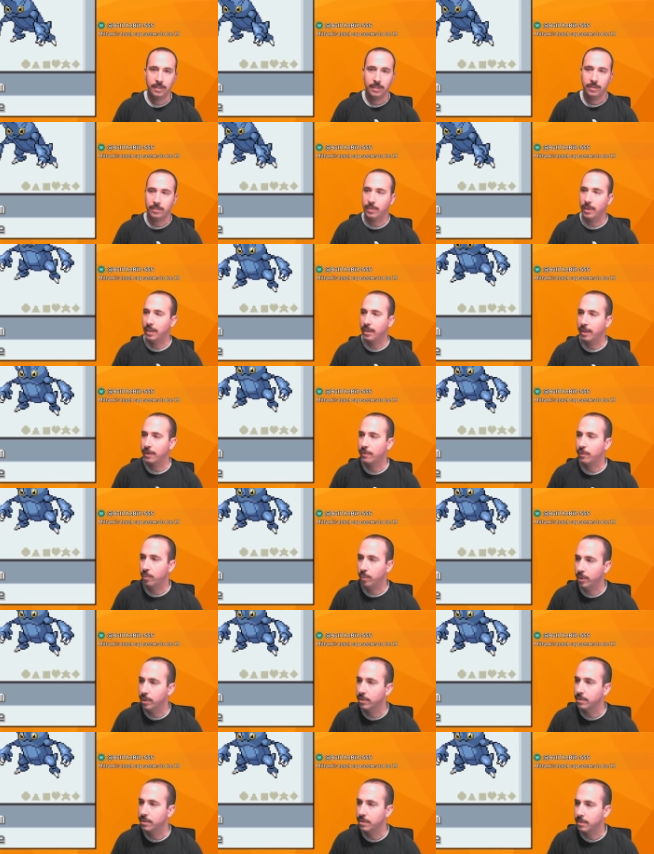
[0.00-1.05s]
right, like for
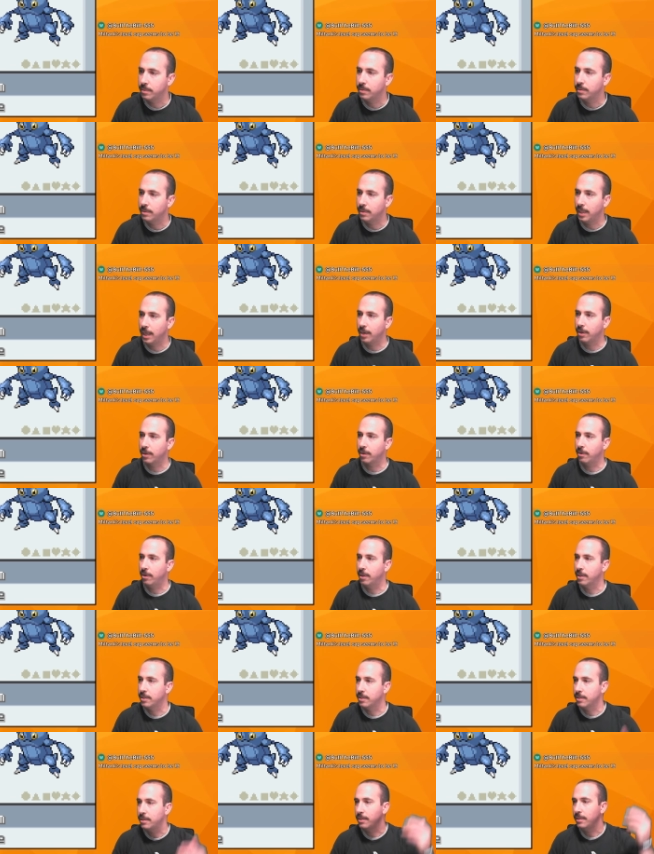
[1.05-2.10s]
Will's
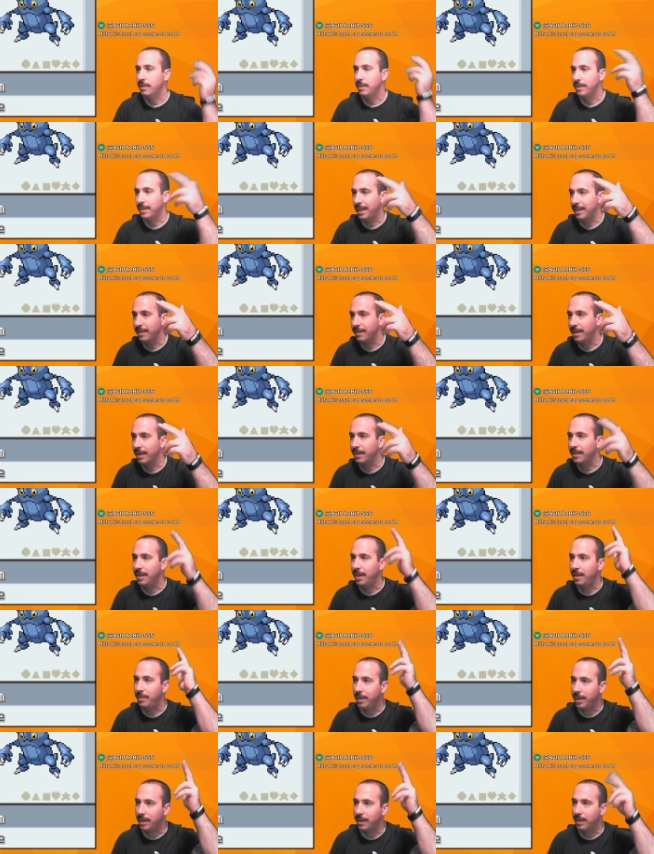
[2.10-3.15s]
Heracross. Got the nickname
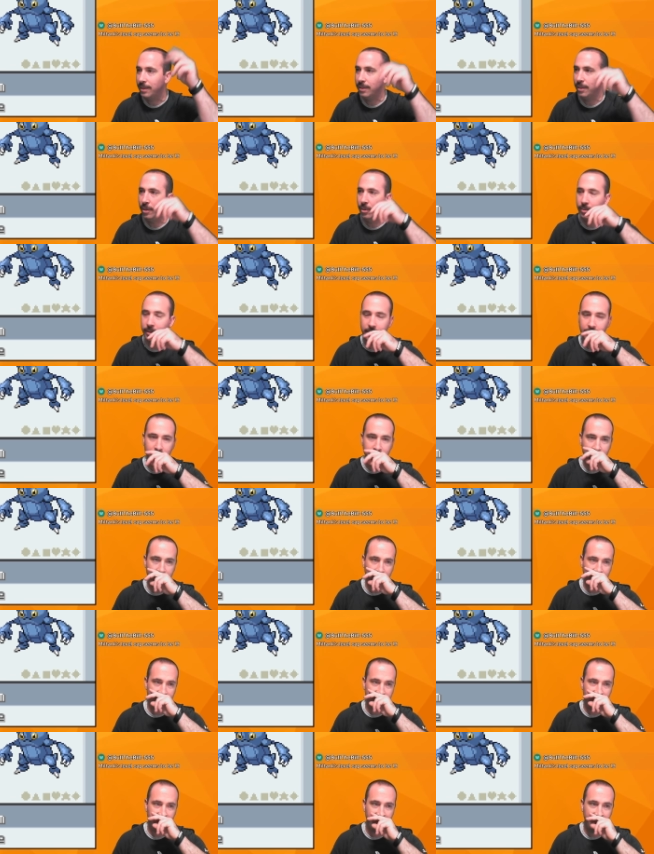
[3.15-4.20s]
and got the OT
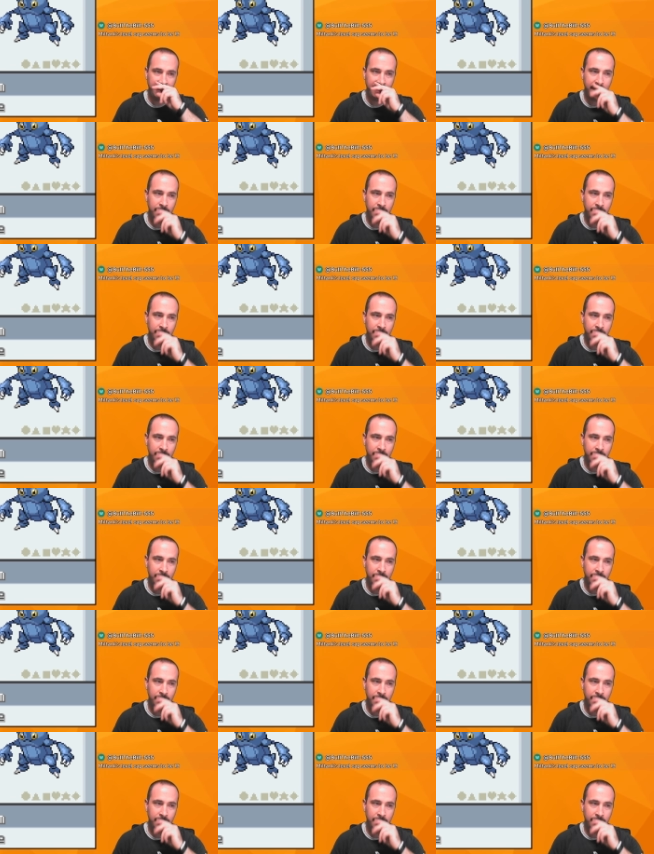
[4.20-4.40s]
adjusted.